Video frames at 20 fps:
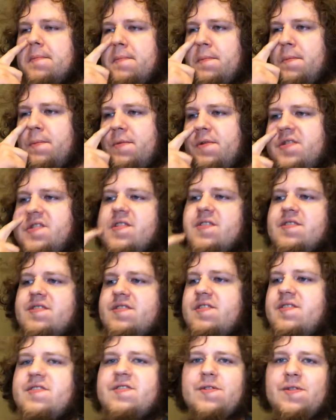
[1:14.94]
which is
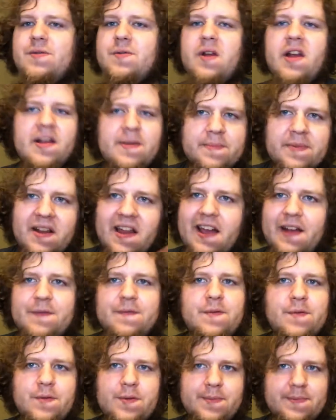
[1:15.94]
just a great
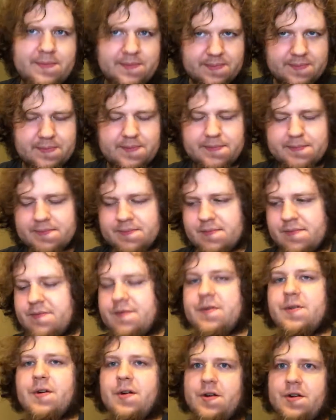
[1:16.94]
platform
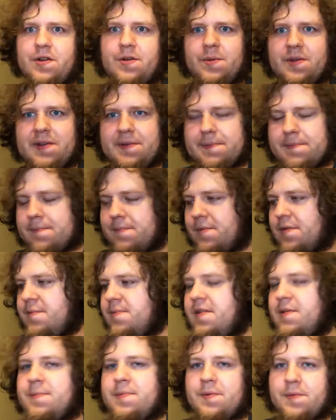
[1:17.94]
for arguing with
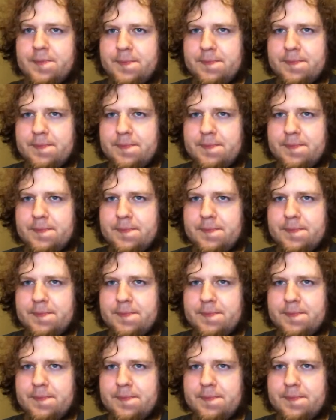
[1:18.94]
people.